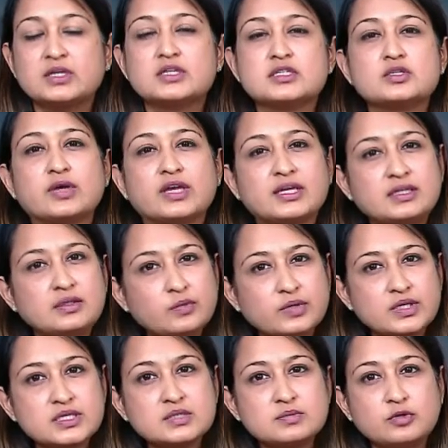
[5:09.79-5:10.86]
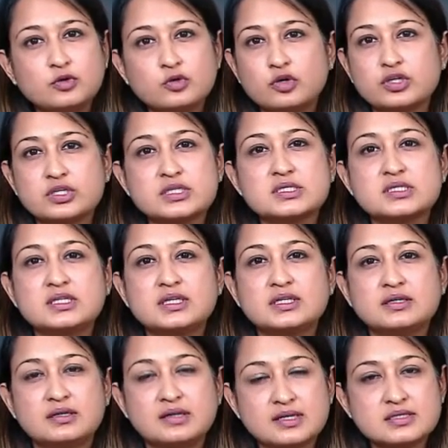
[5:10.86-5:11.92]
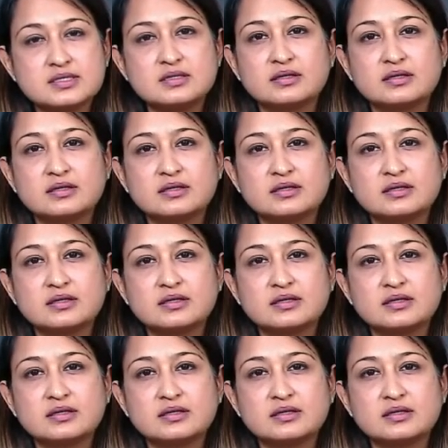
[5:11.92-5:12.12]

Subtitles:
So, anyways, mucor is seen lesser